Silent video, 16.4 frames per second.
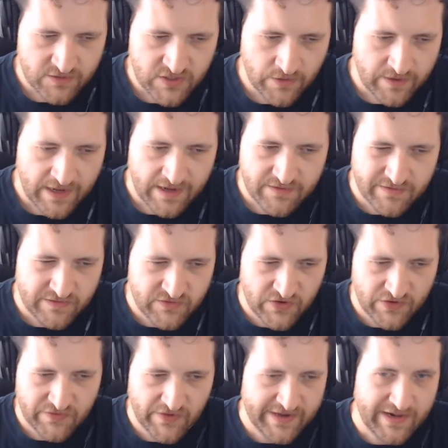showcases
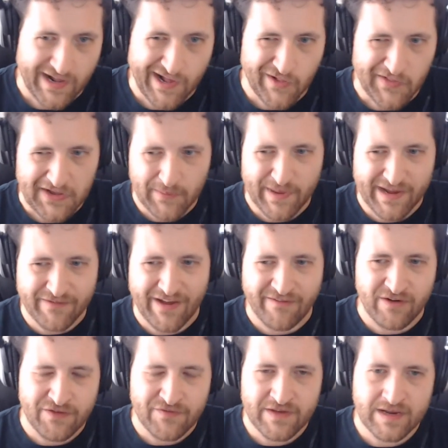just like a little bit of
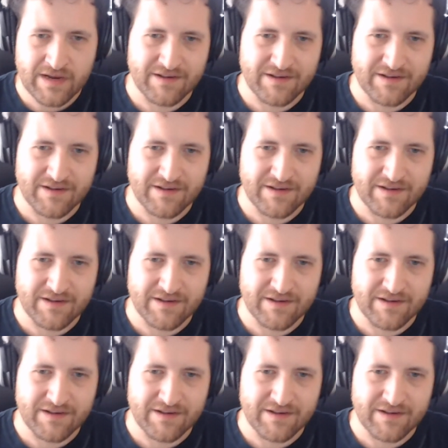everything,